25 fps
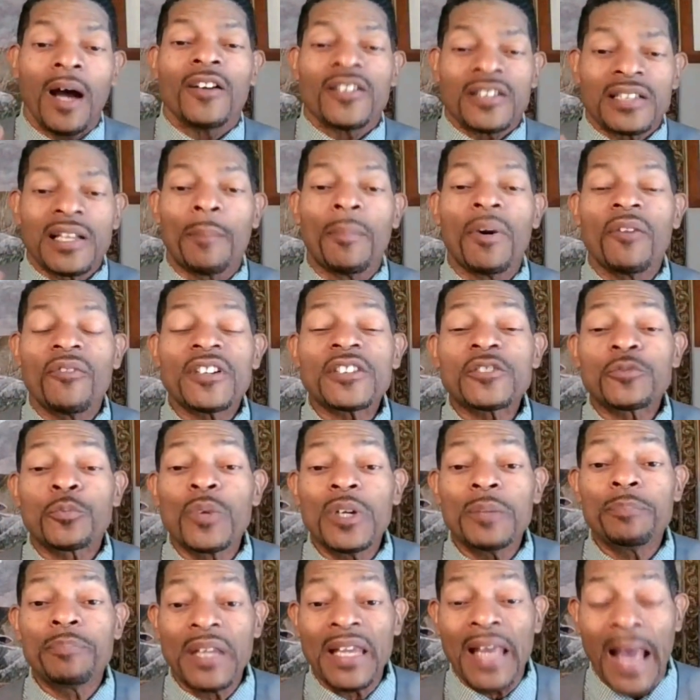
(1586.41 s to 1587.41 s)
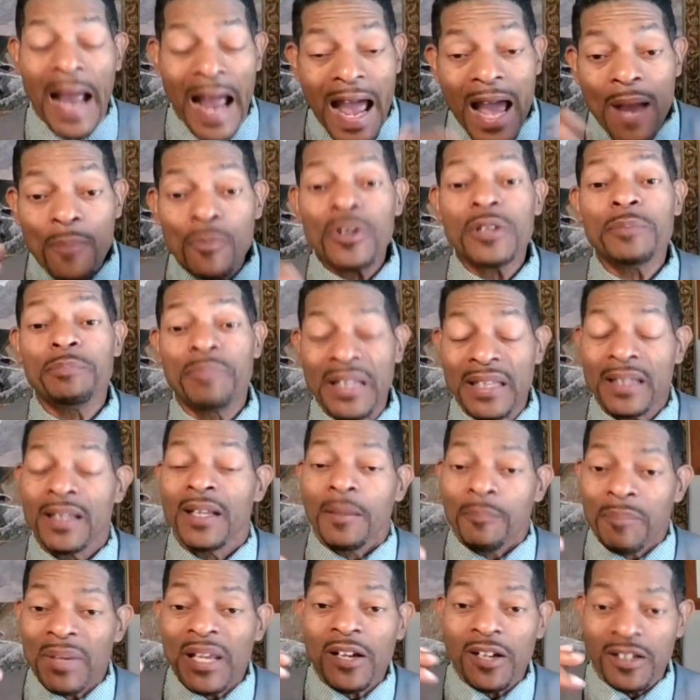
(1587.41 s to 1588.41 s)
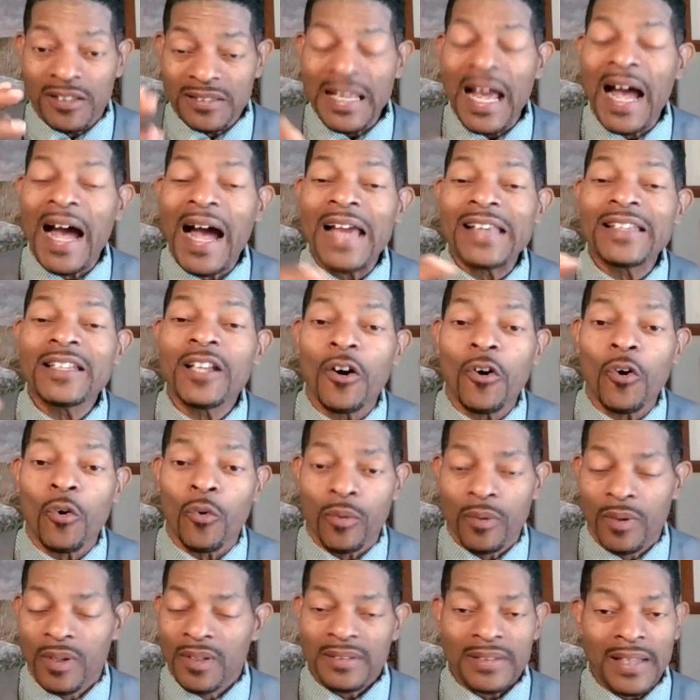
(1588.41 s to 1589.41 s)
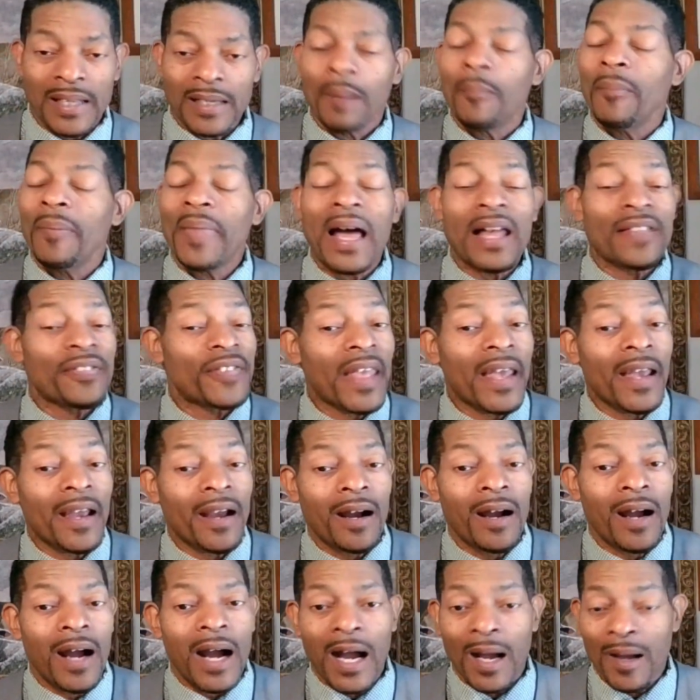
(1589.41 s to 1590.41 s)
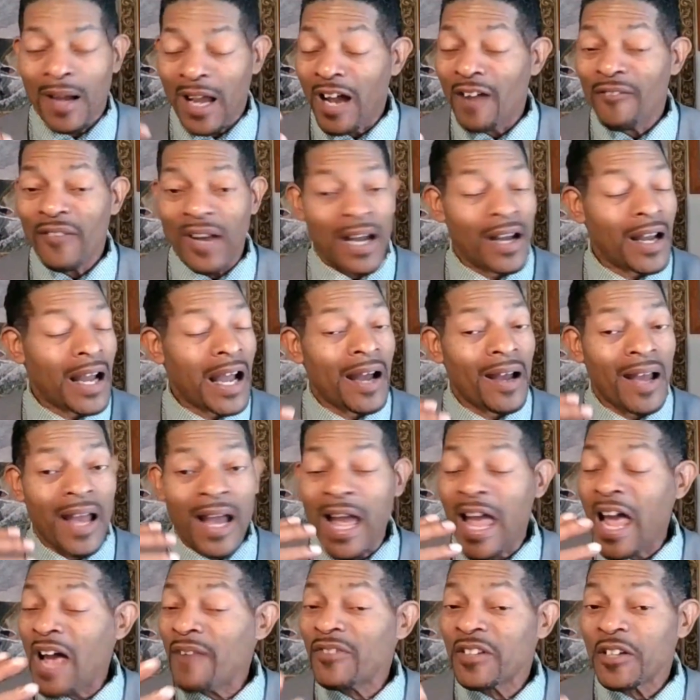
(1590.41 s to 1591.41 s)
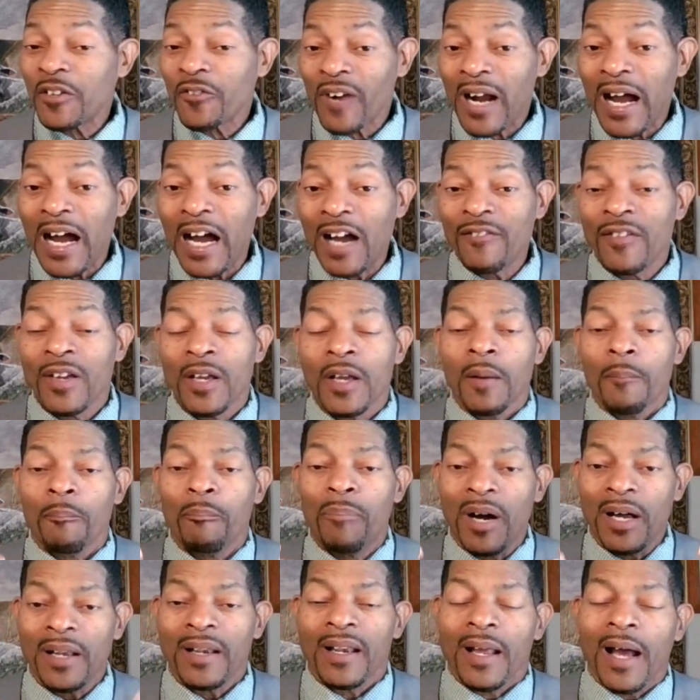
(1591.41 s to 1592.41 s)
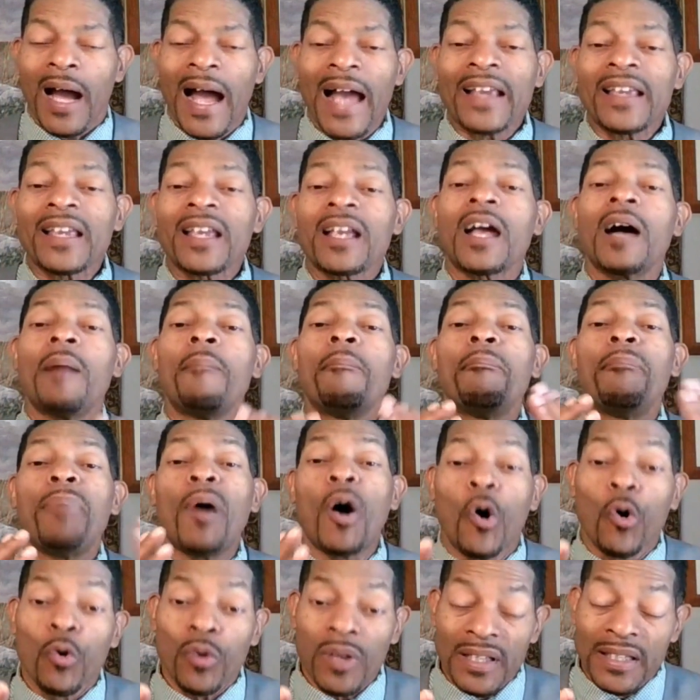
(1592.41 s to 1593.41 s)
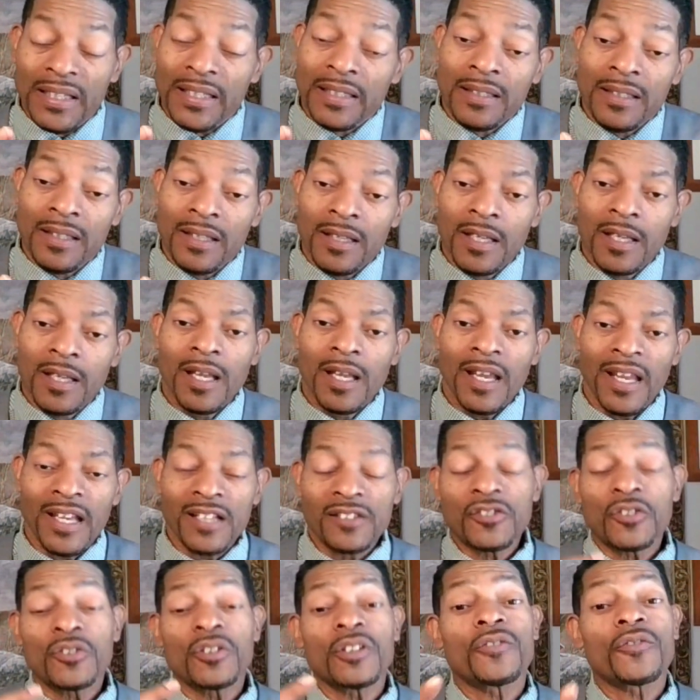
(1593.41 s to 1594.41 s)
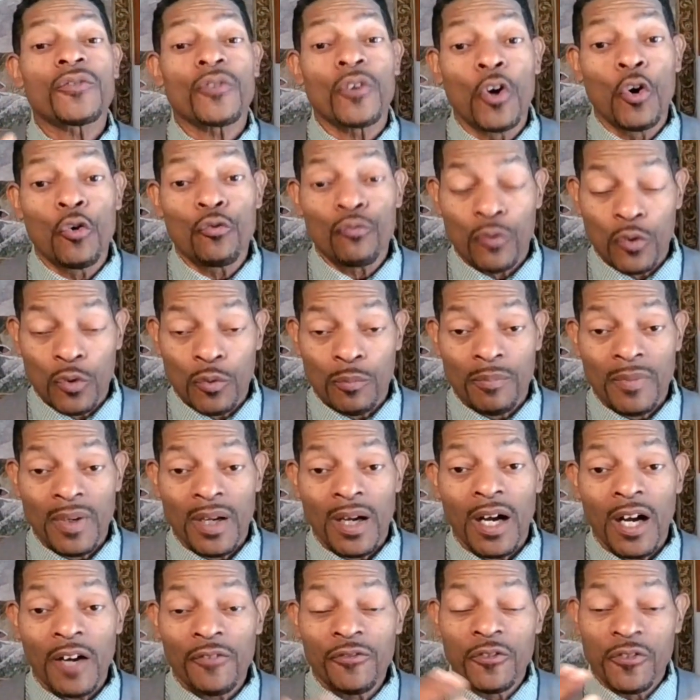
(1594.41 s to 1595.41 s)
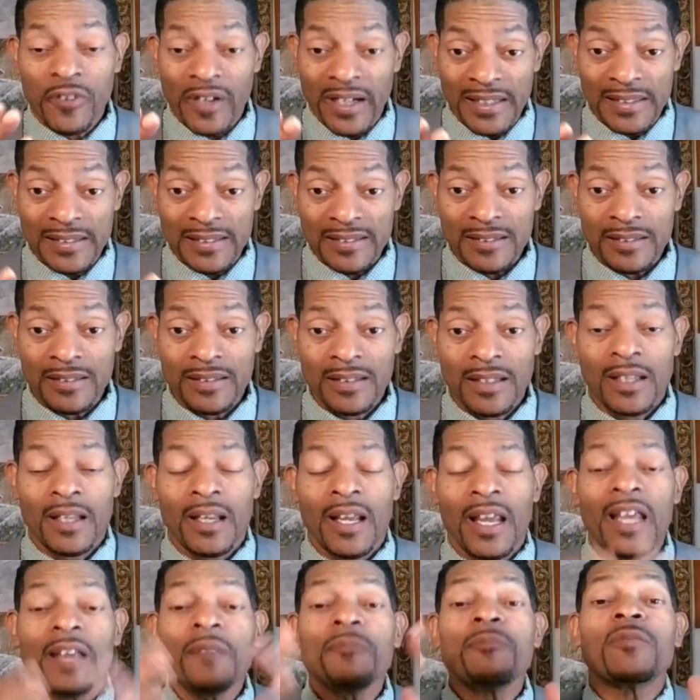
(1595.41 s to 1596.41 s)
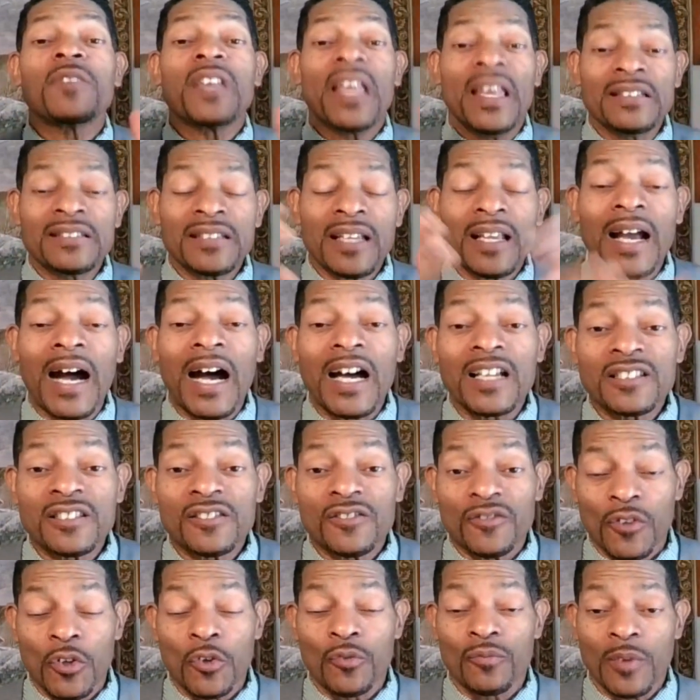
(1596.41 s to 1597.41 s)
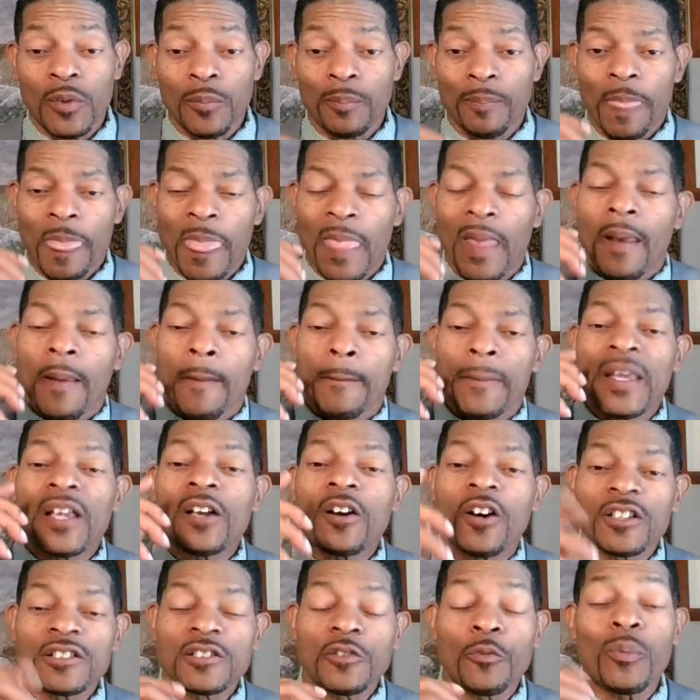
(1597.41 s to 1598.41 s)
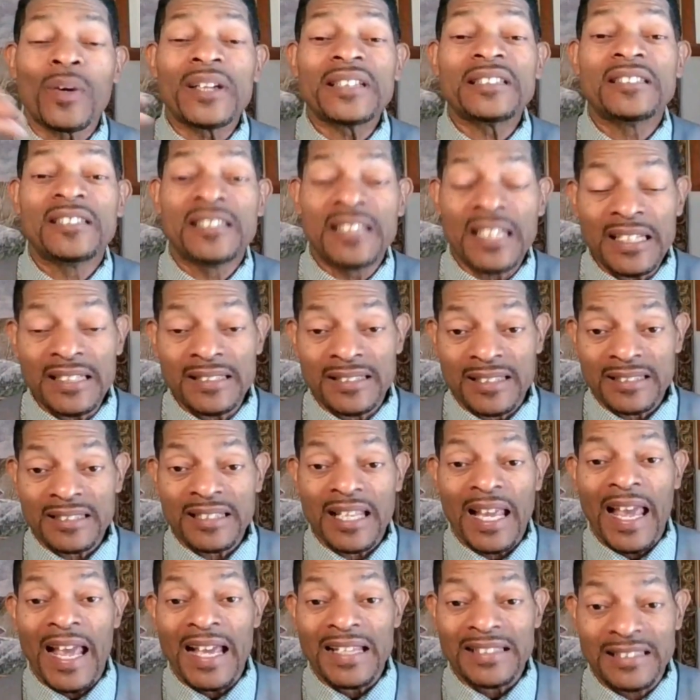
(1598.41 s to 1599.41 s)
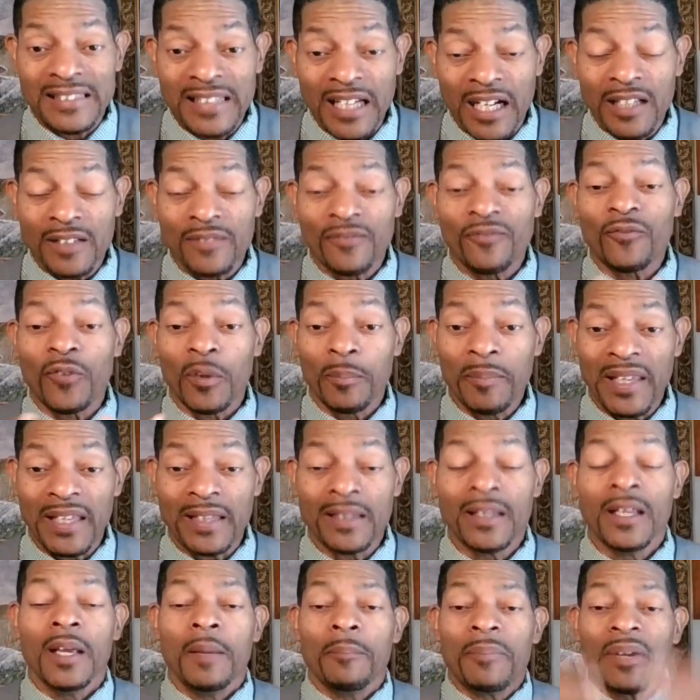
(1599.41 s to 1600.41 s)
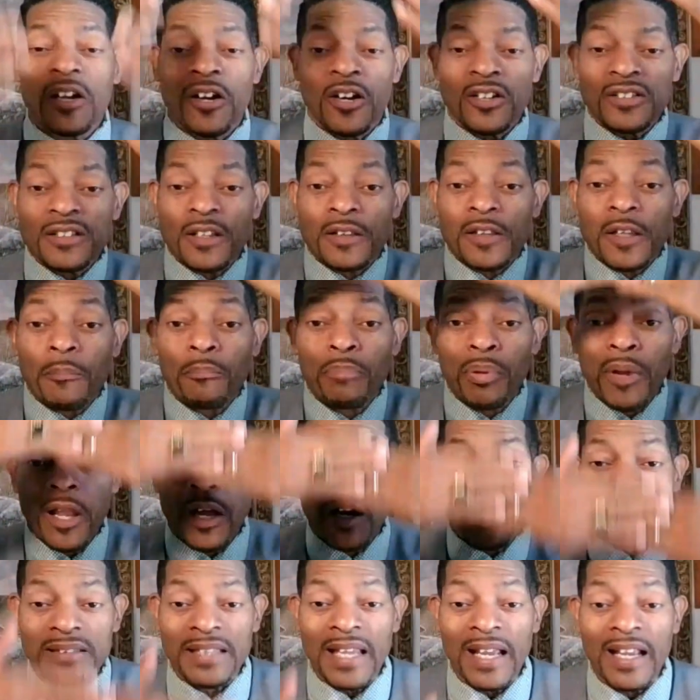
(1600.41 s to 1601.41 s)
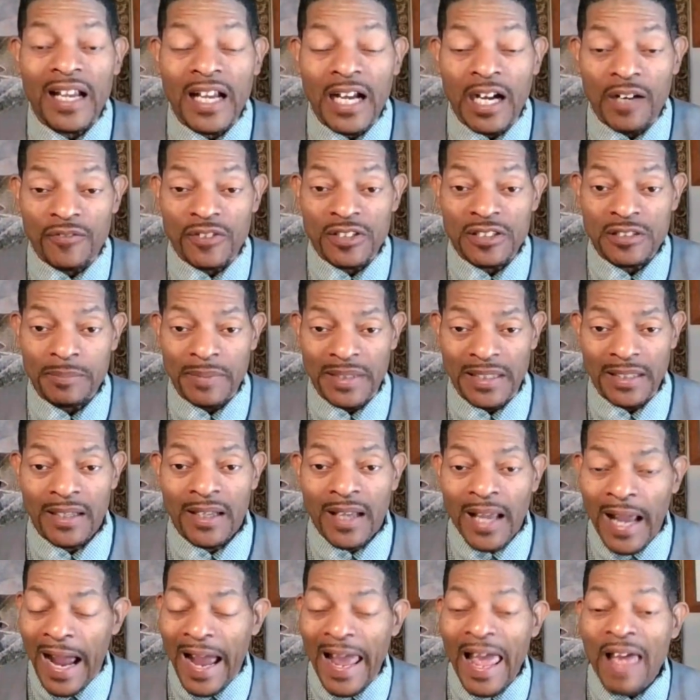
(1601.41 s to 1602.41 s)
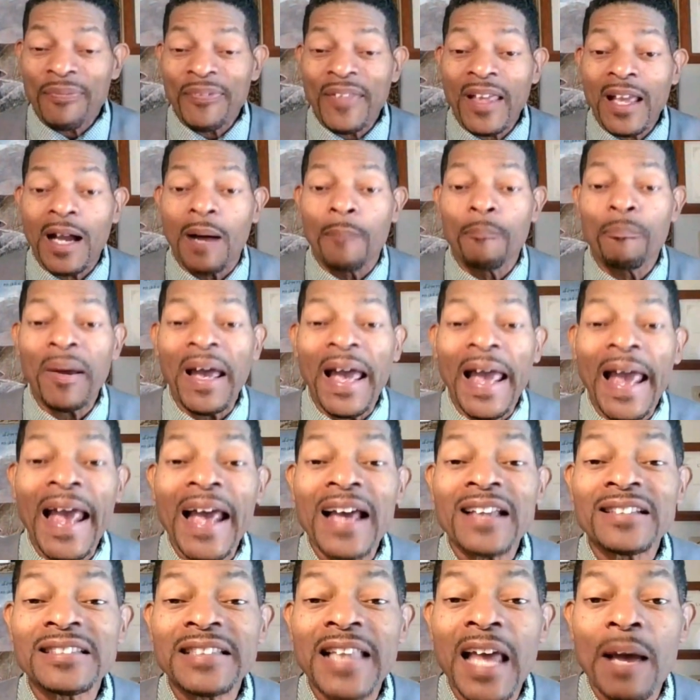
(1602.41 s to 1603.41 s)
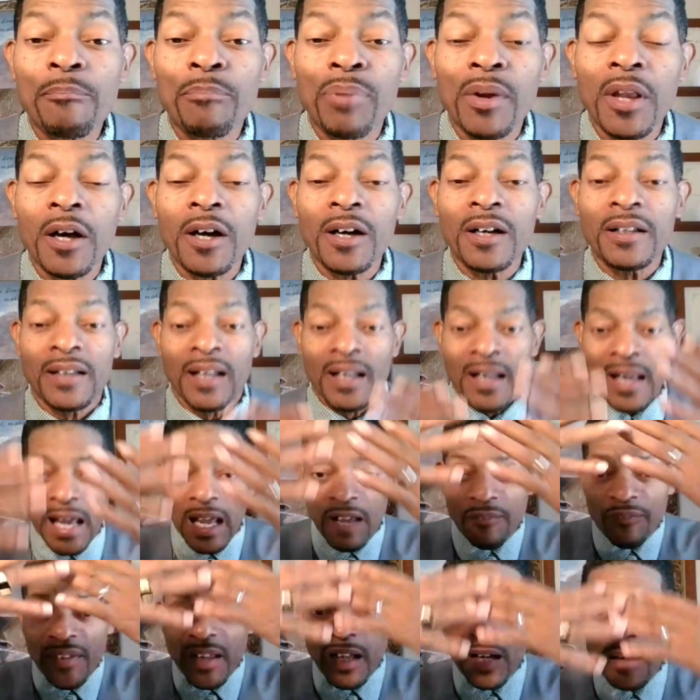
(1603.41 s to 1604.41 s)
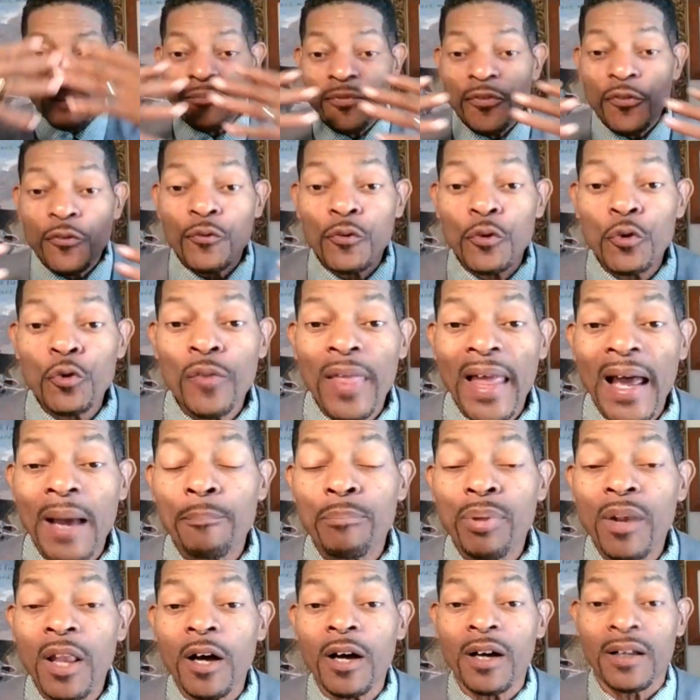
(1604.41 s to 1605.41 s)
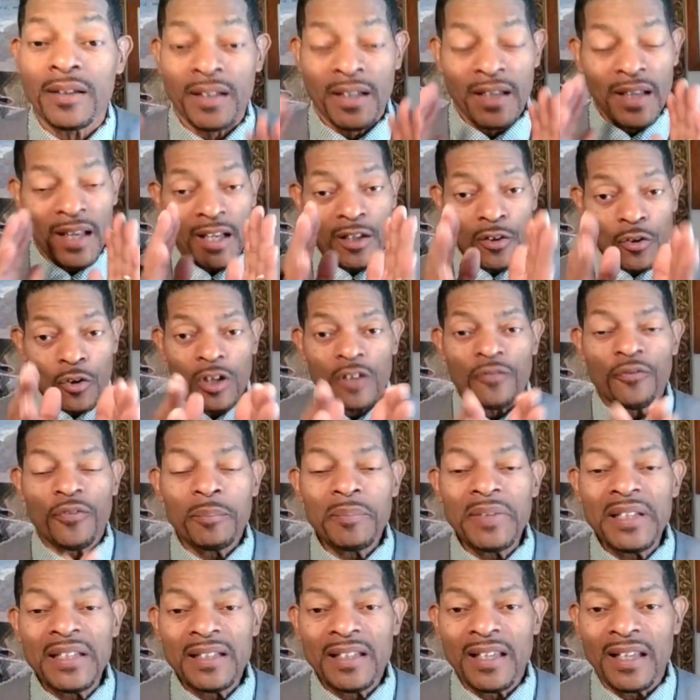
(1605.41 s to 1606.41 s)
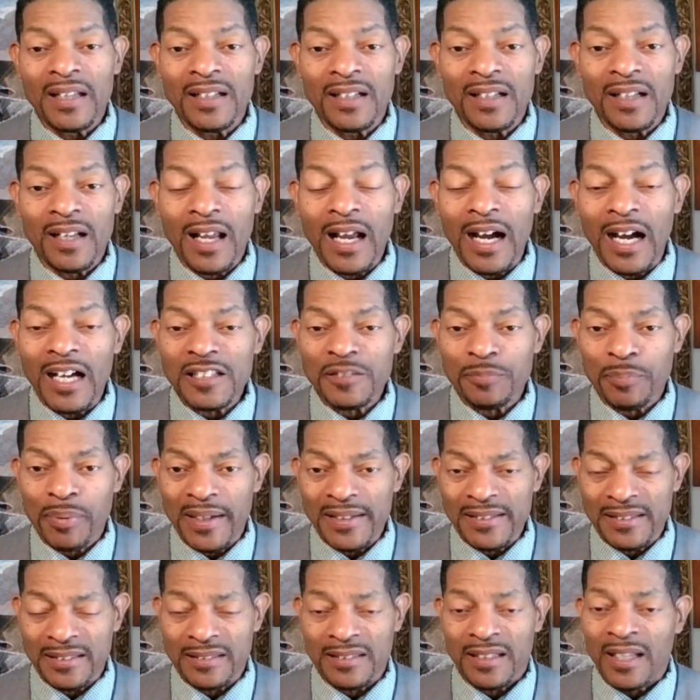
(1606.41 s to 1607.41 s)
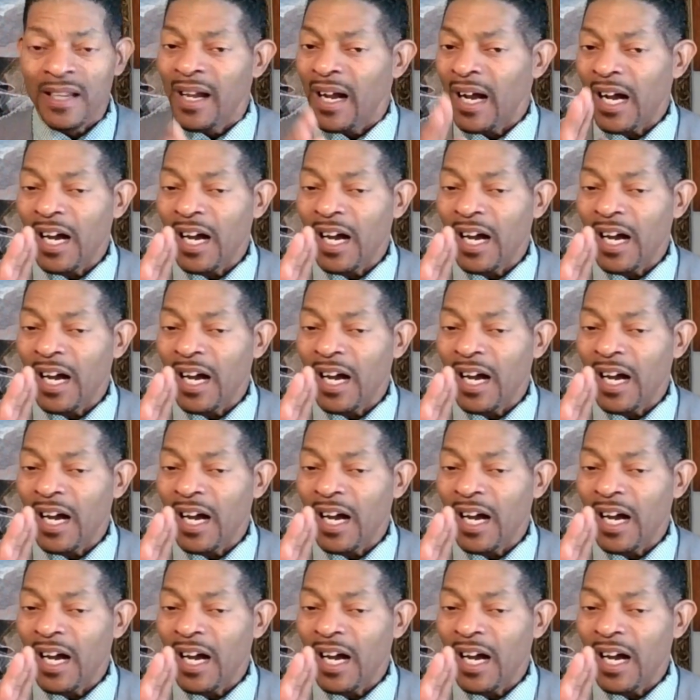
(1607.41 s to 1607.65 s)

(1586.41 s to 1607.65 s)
Some of us would be, I would be, because I know that I'm not there. I, I, I, I haven't arrived. But I can come boldly into the throne room of grace and into God's throne room because of what Jesus has done for me, because of the blood that covers me. I have to come past that blood. I have to come through that blood in order for me to get into God's presence.